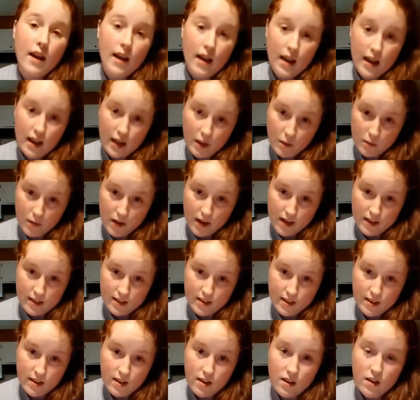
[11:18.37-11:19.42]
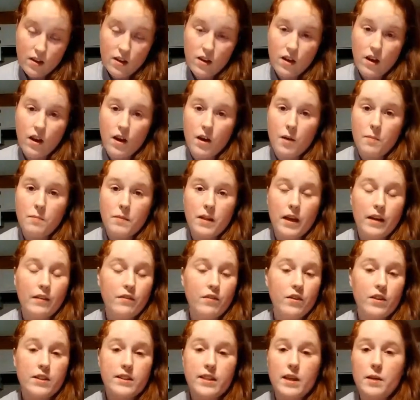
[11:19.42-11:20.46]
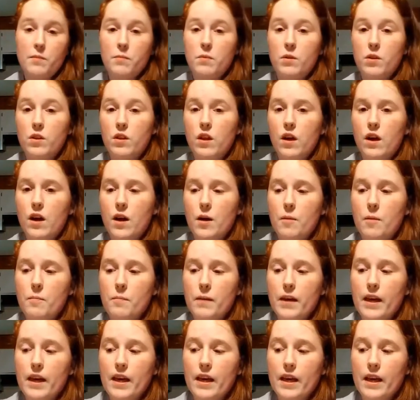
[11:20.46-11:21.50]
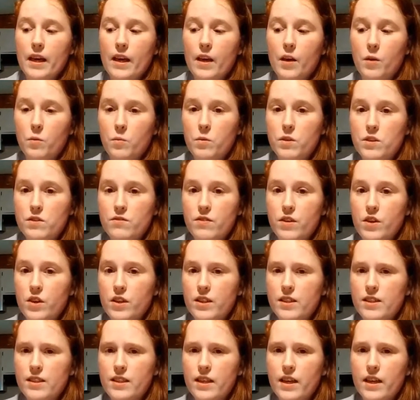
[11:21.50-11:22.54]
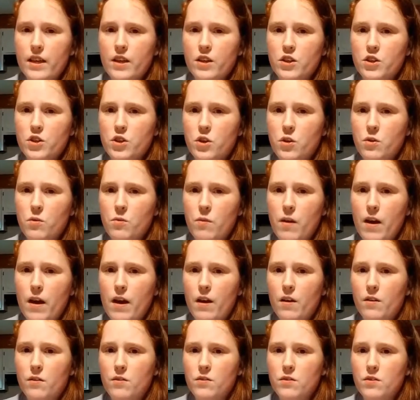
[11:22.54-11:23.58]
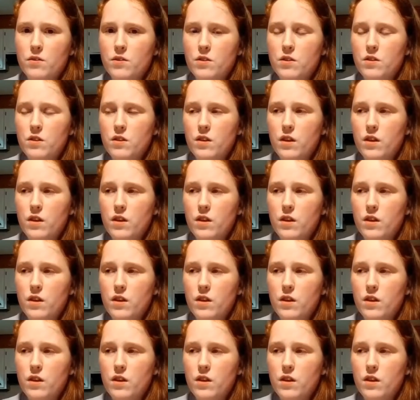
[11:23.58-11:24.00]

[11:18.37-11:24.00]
anyways, like, for example, he was very skittish around,